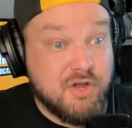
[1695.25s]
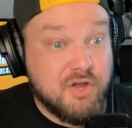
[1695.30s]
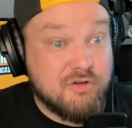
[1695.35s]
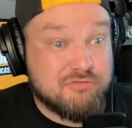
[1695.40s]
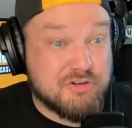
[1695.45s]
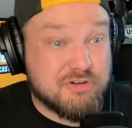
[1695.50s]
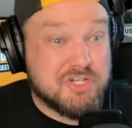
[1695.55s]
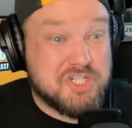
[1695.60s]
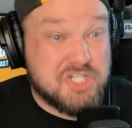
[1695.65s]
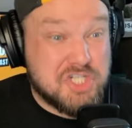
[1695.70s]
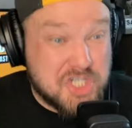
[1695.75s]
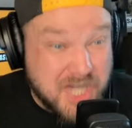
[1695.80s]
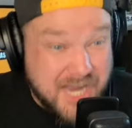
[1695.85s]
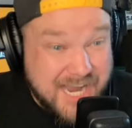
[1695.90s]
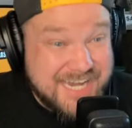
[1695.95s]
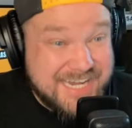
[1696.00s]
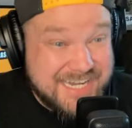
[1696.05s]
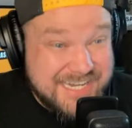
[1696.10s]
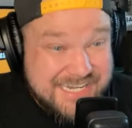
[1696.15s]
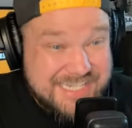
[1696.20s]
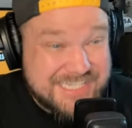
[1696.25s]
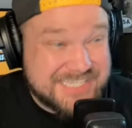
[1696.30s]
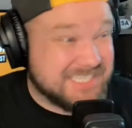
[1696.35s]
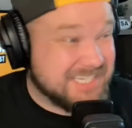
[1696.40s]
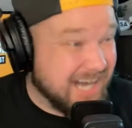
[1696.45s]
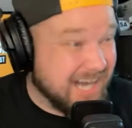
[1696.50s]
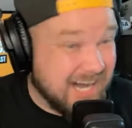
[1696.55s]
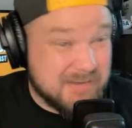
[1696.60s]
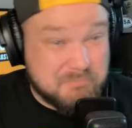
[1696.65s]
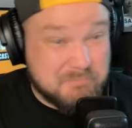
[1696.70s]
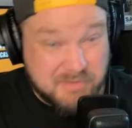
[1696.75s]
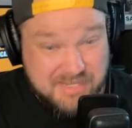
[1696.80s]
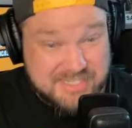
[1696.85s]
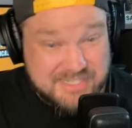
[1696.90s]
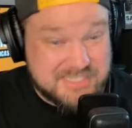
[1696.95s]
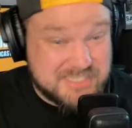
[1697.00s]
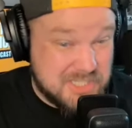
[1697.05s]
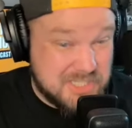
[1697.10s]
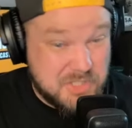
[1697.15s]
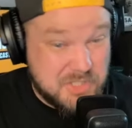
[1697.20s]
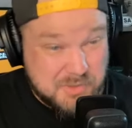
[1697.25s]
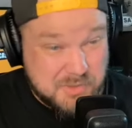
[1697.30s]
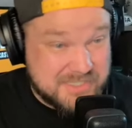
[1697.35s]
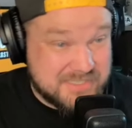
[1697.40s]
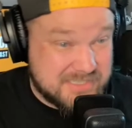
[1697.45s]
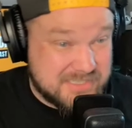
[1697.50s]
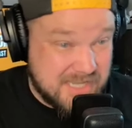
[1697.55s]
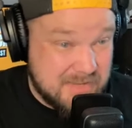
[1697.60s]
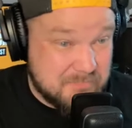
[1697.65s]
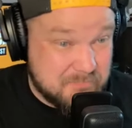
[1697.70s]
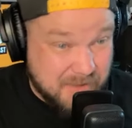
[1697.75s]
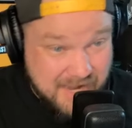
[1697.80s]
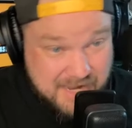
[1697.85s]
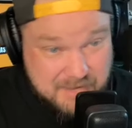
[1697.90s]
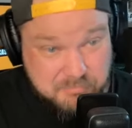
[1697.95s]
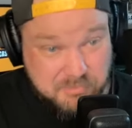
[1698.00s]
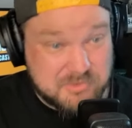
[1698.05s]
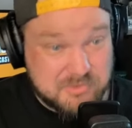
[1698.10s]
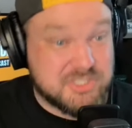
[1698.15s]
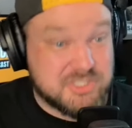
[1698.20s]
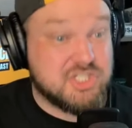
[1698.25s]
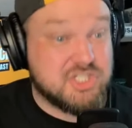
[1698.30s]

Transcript: for Chinese God Bless the USA Bibles.